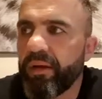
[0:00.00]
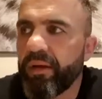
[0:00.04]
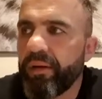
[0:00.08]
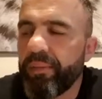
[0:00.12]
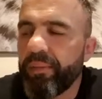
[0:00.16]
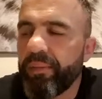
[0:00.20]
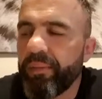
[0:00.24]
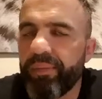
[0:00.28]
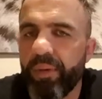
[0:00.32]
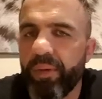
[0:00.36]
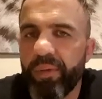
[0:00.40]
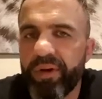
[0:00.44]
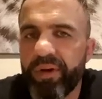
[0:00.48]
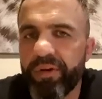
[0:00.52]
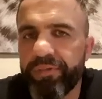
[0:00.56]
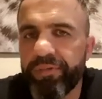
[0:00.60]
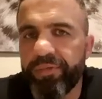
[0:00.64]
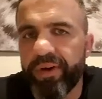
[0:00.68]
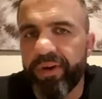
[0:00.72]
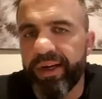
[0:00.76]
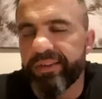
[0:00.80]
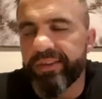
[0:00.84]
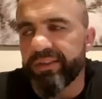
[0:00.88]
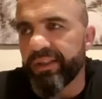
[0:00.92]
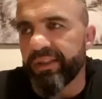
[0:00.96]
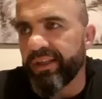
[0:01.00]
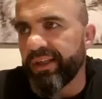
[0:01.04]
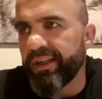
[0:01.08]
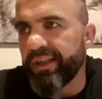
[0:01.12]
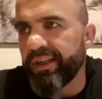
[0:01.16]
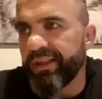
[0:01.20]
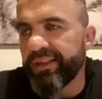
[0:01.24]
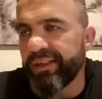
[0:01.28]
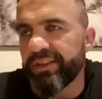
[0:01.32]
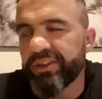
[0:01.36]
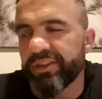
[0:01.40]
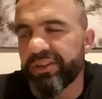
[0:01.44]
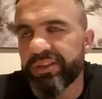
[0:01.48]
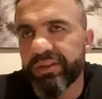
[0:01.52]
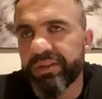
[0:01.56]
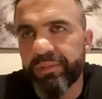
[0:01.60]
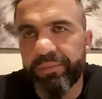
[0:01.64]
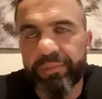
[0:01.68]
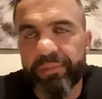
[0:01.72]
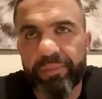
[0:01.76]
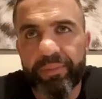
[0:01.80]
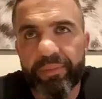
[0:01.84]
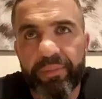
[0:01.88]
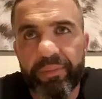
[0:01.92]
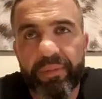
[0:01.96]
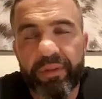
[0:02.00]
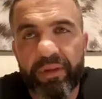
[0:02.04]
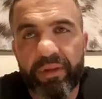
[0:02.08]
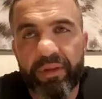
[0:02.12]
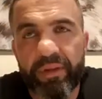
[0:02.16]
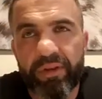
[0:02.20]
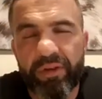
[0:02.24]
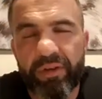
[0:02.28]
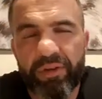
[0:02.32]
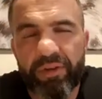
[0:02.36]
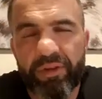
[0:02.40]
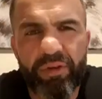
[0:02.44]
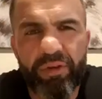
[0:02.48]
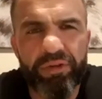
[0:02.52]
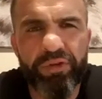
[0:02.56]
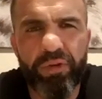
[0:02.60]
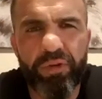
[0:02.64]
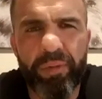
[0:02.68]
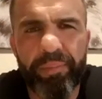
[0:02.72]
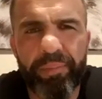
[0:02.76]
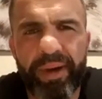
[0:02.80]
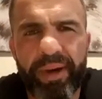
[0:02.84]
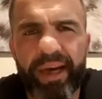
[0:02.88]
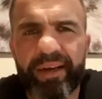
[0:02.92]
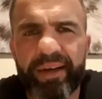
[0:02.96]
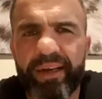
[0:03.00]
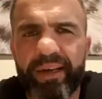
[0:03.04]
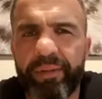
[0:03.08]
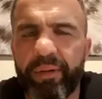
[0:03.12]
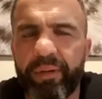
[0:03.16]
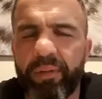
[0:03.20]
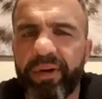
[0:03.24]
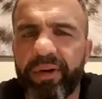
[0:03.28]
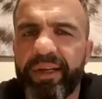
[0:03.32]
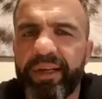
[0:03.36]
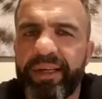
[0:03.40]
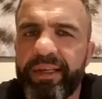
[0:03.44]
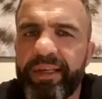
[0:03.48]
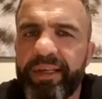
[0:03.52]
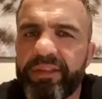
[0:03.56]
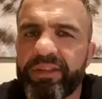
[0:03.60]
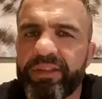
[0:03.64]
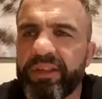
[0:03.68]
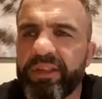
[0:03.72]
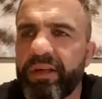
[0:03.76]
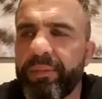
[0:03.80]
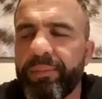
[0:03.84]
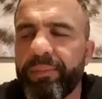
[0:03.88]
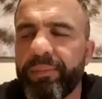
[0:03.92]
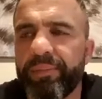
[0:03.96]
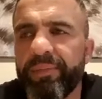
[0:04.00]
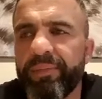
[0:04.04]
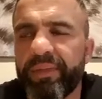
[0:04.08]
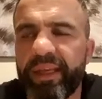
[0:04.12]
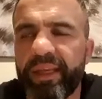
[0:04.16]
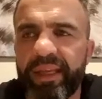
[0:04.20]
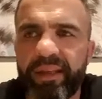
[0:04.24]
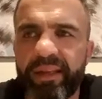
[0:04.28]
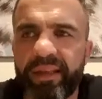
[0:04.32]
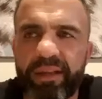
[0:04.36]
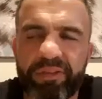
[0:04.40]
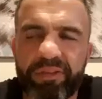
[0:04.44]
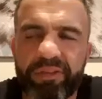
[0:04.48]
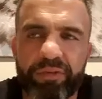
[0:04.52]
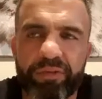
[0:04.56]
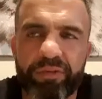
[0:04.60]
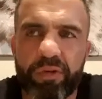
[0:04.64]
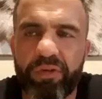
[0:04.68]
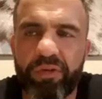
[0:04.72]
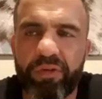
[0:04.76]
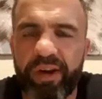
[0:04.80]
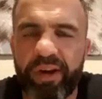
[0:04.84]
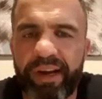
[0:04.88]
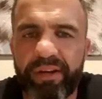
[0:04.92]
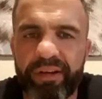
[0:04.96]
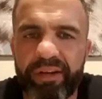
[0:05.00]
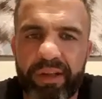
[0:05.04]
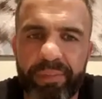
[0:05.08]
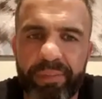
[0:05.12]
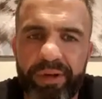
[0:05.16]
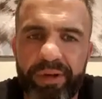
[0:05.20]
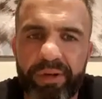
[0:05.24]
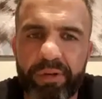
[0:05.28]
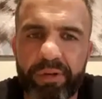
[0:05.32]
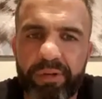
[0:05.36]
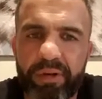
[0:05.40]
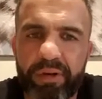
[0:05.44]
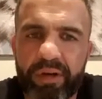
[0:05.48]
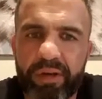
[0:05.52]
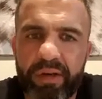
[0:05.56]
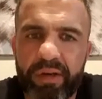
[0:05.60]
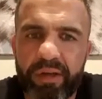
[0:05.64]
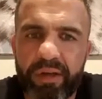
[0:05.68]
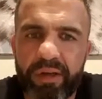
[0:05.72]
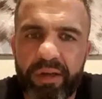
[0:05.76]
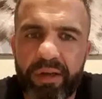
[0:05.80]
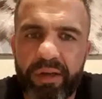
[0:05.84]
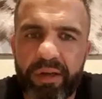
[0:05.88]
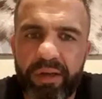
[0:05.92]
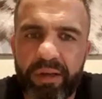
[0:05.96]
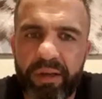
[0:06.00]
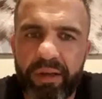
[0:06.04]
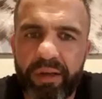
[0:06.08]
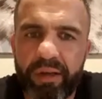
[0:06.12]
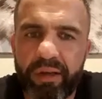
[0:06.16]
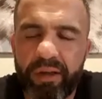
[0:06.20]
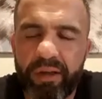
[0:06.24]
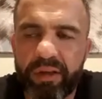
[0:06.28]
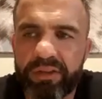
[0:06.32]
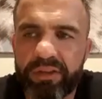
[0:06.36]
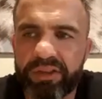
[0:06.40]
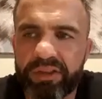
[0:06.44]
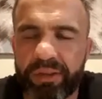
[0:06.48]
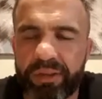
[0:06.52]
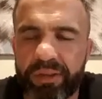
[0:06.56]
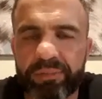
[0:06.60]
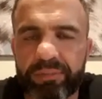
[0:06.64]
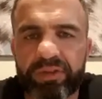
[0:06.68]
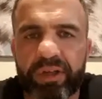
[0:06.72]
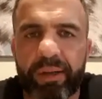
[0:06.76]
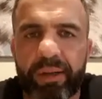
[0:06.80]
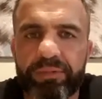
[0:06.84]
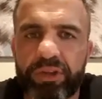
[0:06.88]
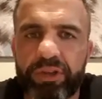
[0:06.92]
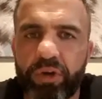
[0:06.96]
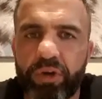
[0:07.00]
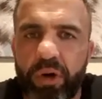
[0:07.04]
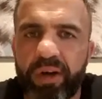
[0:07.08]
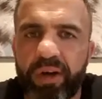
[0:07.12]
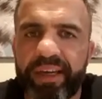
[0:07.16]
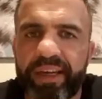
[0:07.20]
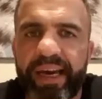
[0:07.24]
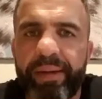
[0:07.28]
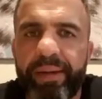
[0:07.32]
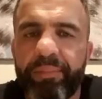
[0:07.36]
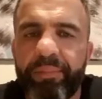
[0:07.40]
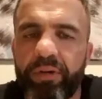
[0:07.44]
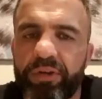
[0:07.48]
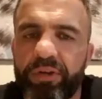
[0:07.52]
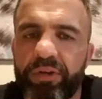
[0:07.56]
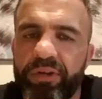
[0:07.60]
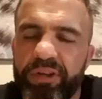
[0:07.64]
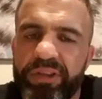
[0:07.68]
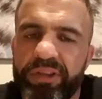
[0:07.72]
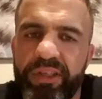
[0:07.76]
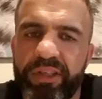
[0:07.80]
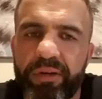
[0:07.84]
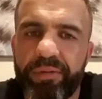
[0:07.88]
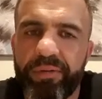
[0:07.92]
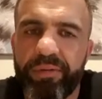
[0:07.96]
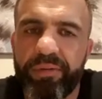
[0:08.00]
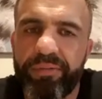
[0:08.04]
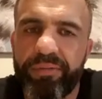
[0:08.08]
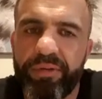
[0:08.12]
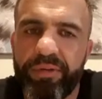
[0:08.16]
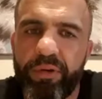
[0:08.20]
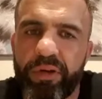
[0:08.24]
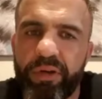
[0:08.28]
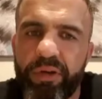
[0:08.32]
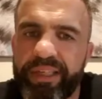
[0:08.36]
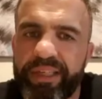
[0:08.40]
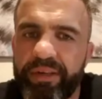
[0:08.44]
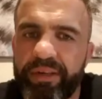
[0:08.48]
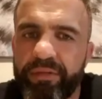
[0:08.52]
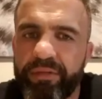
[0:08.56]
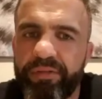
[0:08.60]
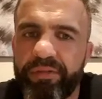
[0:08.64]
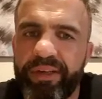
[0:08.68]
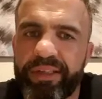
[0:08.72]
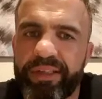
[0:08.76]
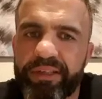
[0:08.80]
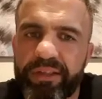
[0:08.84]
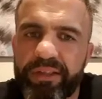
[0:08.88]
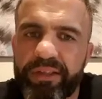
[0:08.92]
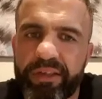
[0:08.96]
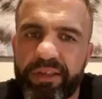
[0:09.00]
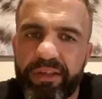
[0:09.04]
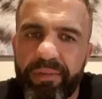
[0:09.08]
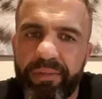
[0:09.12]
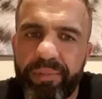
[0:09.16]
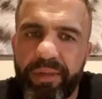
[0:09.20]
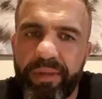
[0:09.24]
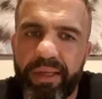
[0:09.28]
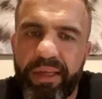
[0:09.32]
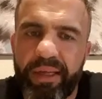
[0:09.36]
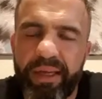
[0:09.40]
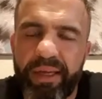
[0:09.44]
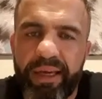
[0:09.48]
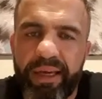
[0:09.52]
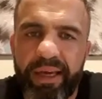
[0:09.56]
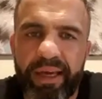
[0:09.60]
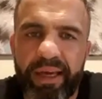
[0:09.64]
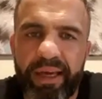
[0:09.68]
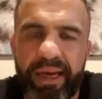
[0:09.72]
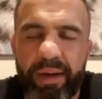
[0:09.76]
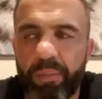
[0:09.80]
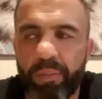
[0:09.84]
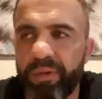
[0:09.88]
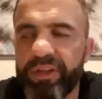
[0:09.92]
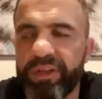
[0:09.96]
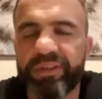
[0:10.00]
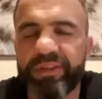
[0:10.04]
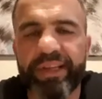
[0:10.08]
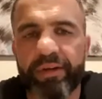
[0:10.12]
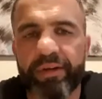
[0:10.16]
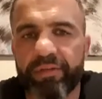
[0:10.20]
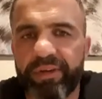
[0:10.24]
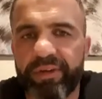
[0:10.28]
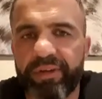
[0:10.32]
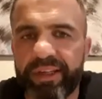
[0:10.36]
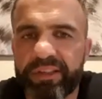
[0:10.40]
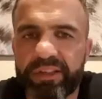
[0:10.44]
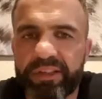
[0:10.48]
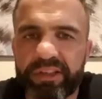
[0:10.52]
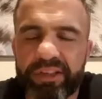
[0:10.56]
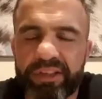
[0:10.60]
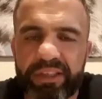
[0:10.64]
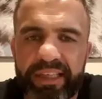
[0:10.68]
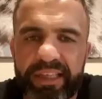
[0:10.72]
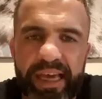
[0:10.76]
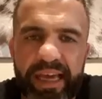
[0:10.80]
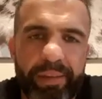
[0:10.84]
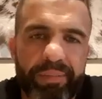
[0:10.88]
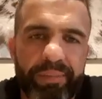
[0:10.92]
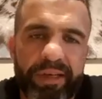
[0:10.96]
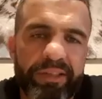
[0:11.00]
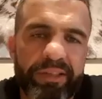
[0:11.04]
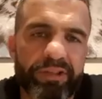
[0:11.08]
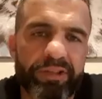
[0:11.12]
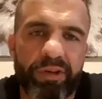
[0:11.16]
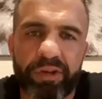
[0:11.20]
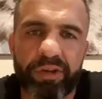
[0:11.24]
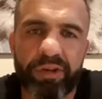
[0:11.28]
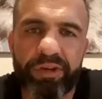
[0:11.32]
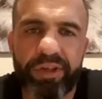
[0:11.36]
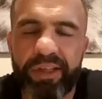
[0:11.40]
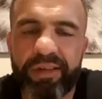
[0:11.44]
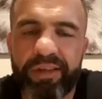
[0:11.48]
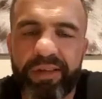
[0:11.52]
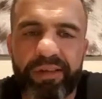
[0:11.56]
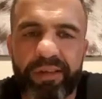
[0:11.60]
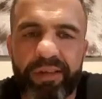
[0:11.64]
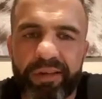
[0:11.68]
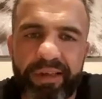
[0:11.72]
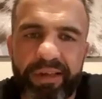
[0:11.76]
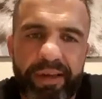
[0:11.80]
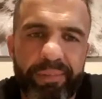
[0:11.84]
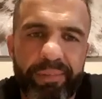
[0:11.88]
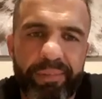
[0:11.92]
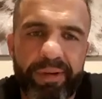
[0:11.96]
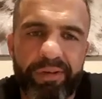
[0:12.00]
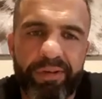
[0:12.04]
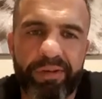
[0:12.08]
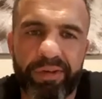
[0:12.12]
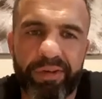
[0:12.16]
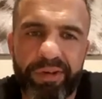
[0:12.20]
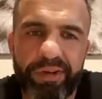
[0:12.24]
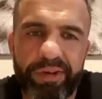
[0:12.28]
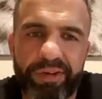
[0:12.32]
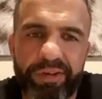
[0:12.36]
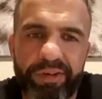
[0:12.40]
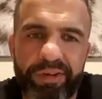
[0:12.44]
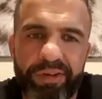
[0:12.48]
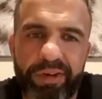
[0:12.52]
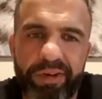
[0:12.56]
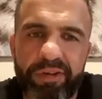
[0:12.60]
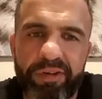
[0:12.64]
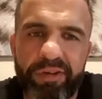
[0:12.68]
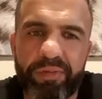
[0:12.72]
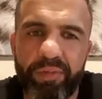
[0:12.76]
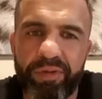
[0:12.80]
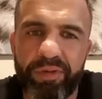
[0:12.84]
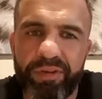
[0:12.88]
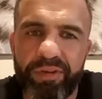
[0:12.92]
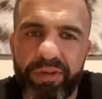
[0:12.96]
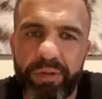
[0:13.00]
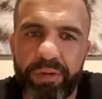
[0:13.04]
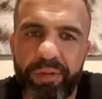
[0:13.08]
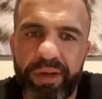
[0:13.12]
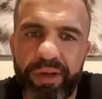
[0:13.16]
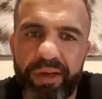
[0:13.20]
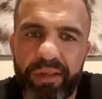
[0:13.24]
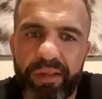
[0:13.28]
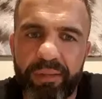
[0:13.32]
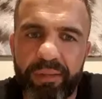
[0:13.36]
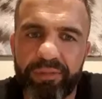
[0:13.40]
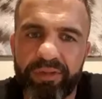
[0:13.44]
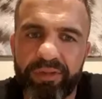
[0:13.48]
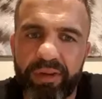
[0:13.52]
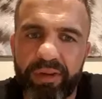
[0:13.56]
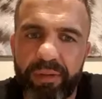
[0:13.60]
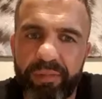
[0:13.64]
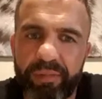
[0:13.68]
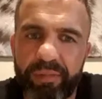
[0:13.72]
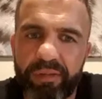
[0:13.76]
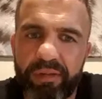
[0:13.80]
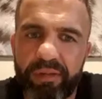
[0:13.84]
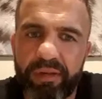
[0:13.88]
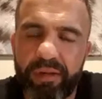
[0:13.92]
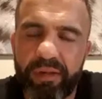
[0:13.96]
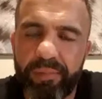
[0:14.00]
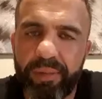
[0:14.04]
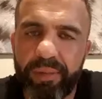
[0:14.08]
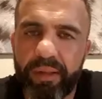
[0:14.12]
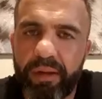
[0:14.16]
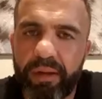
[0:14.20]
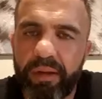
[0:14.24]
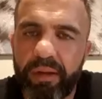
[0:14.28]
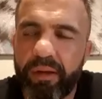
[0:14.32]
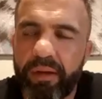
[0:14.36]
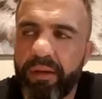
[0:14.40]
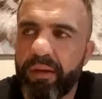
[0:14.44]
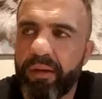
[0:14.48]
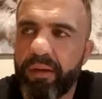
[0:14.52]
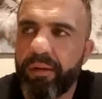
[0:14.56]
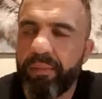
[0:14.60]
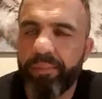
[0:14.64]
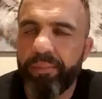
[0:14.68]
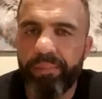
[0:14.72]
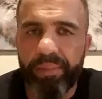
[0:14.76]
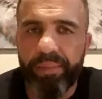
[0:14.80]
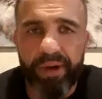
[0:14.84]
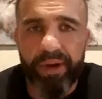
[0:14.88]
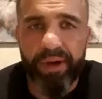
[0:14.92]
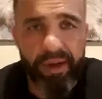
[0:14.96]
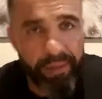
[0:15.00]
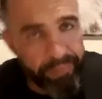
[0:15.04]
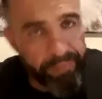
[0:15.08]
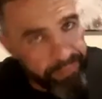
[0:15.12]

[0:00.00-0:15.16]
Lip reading: But when a fighter is not doing badly, but when he's in the sort of grey area in the middle, sometimes you got to gamble on yourself. You've got to take a risk. And when you take risks, gambling is not good, is it? Gambling is not good. You lose more than you win sometimes. But